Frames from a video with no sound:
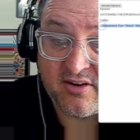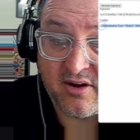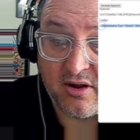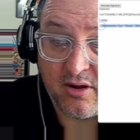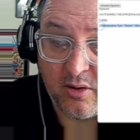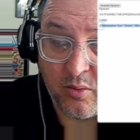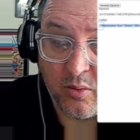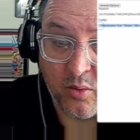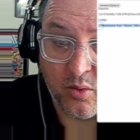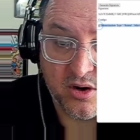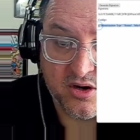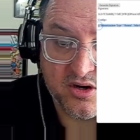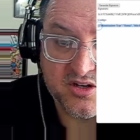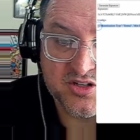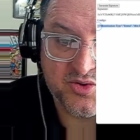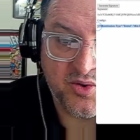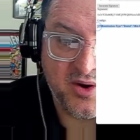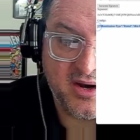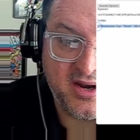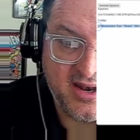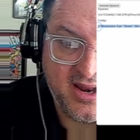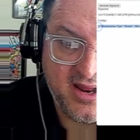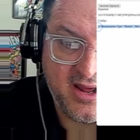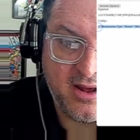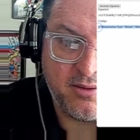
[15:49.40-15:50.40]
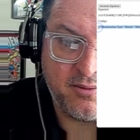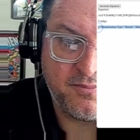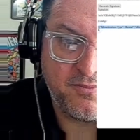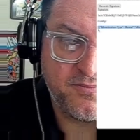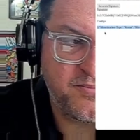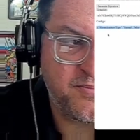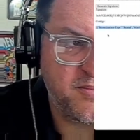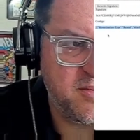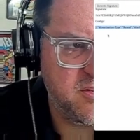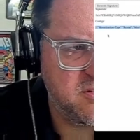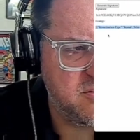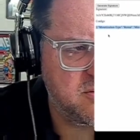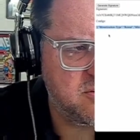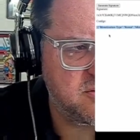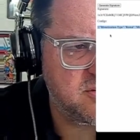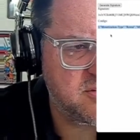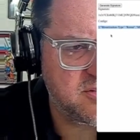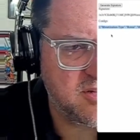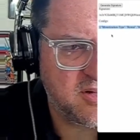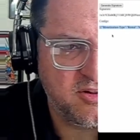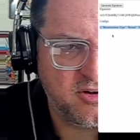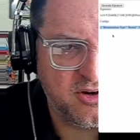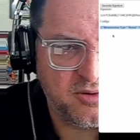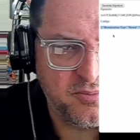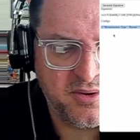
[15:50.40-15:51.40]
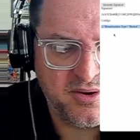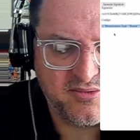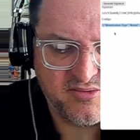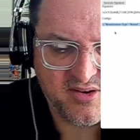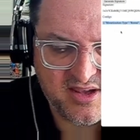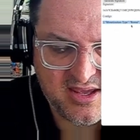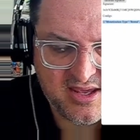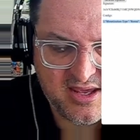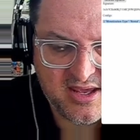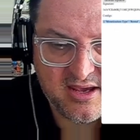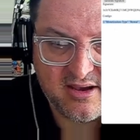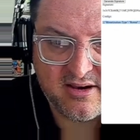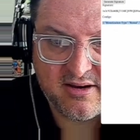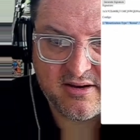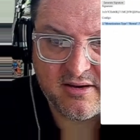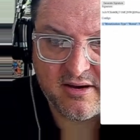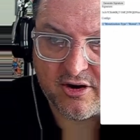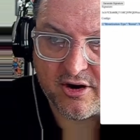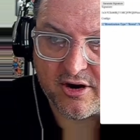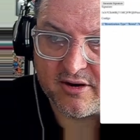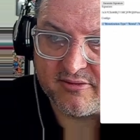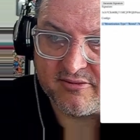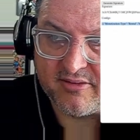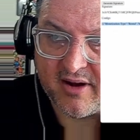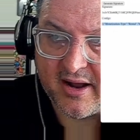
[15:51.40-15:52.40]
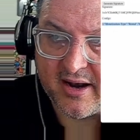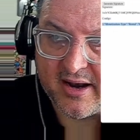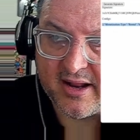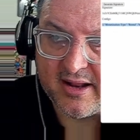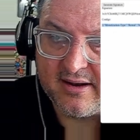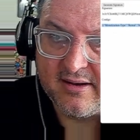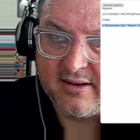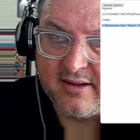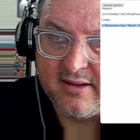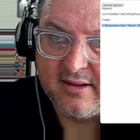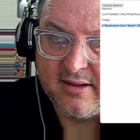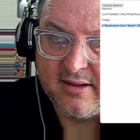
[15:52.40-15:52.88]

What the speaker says: all works right now. There's a little bit of a geek curve on it,